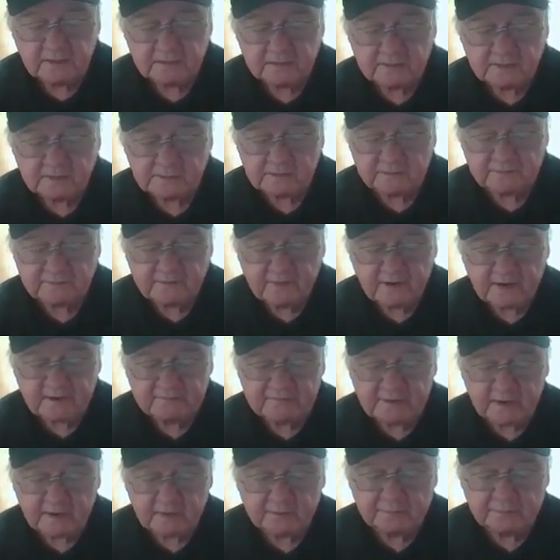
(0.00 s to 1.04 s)
Number
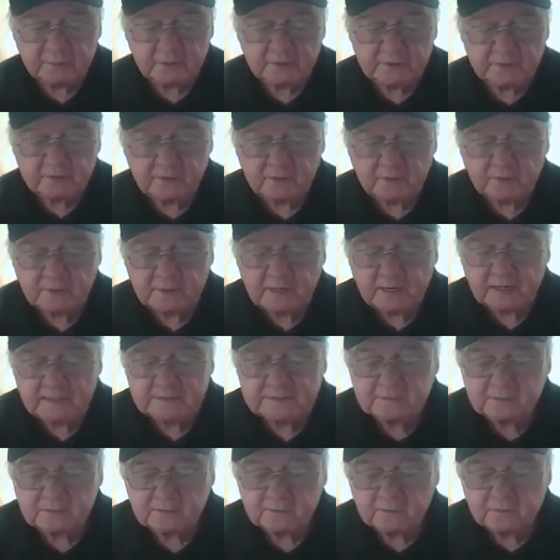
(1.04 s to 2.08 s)
five, Alberto
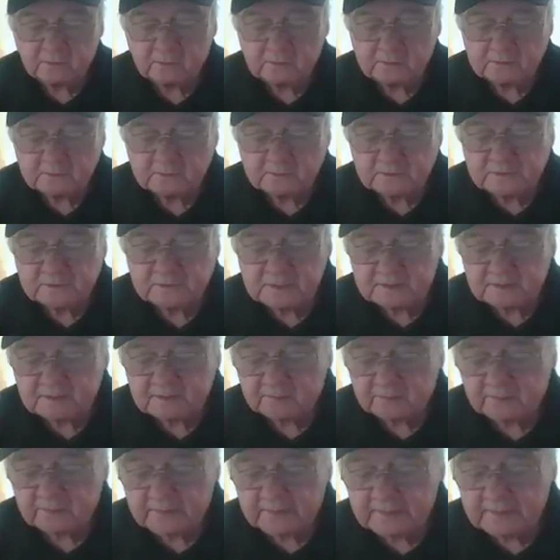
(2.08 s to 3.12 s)
Contador, New
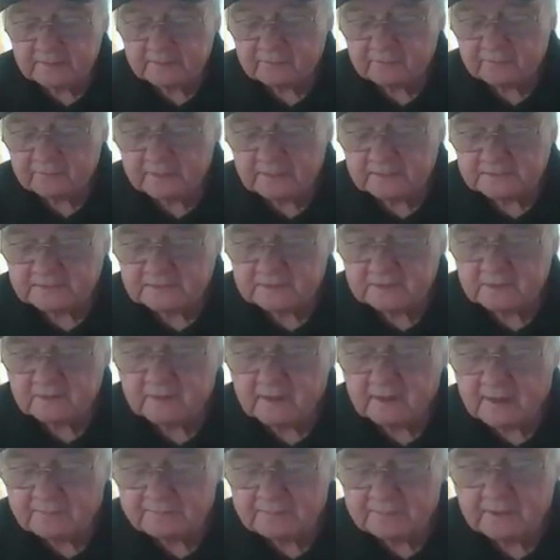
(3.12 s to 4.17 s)
Zealand bred entry, has the
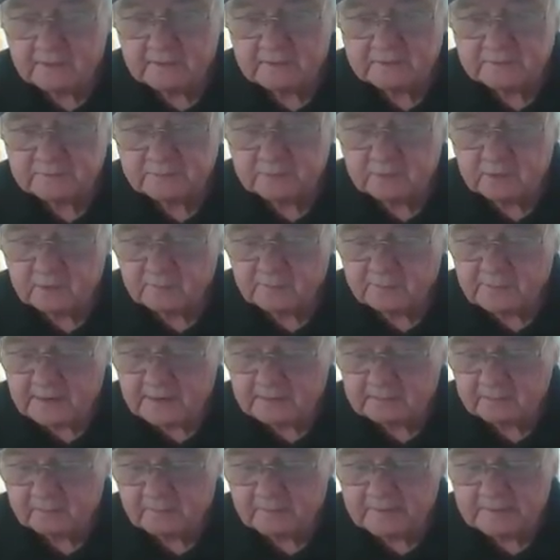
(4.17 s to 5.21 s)
top Harness Pro
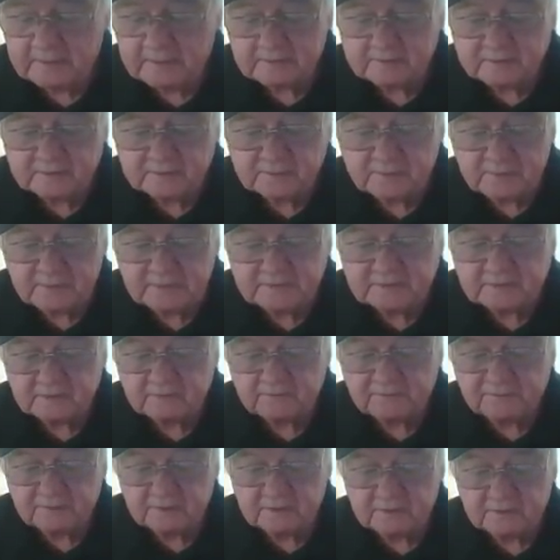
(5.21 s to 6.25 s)
power rating in this pacing
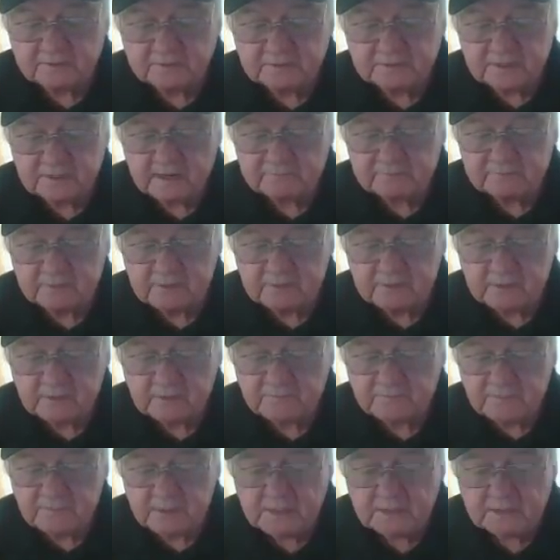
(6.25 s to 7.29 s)
field this
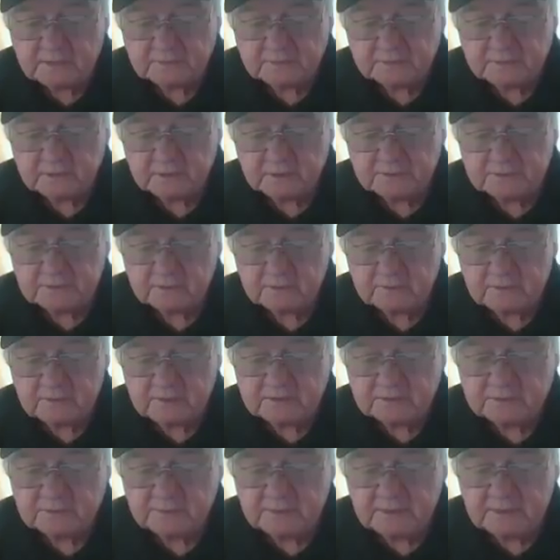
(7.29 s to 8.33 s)
afternoon. It's also the
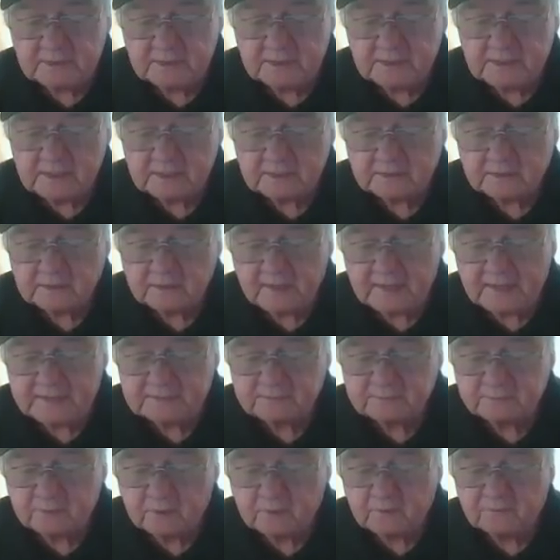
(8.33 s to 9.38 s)
speed class
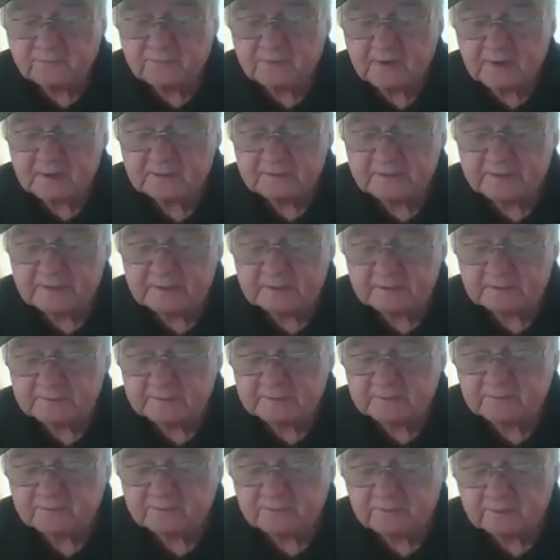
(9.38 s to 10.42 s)
profile leader in
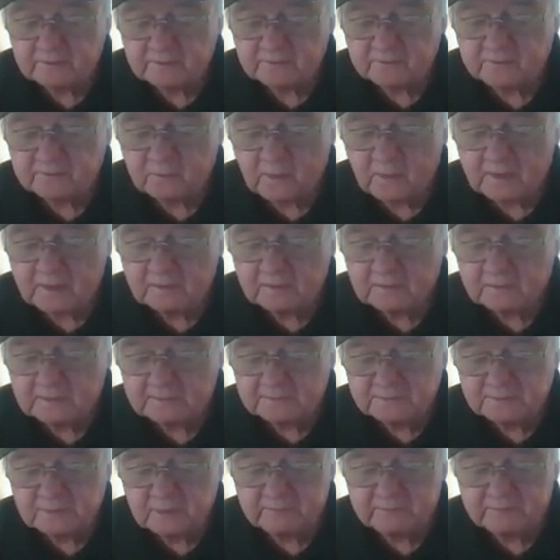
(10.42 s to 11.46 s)
this field as well.
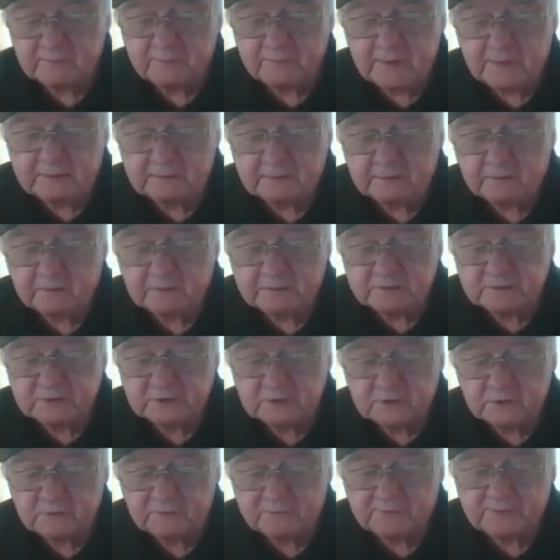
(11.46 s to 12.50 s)
Comes off a power run
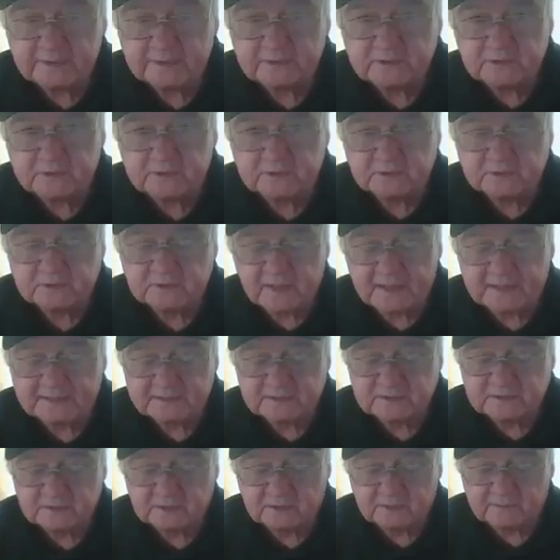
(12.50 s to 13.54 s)
show finish in his
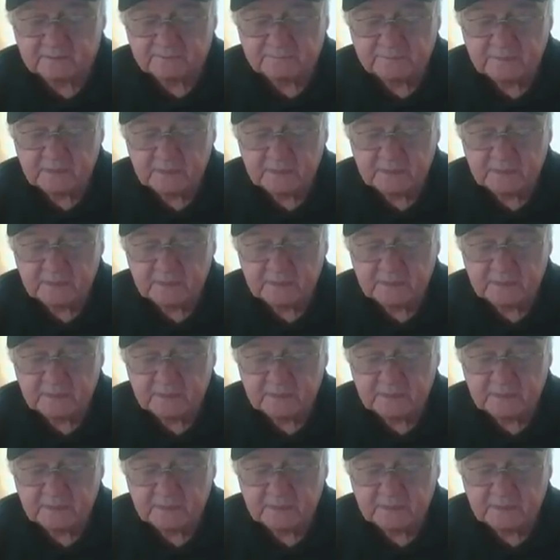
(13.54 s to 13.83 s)
last start.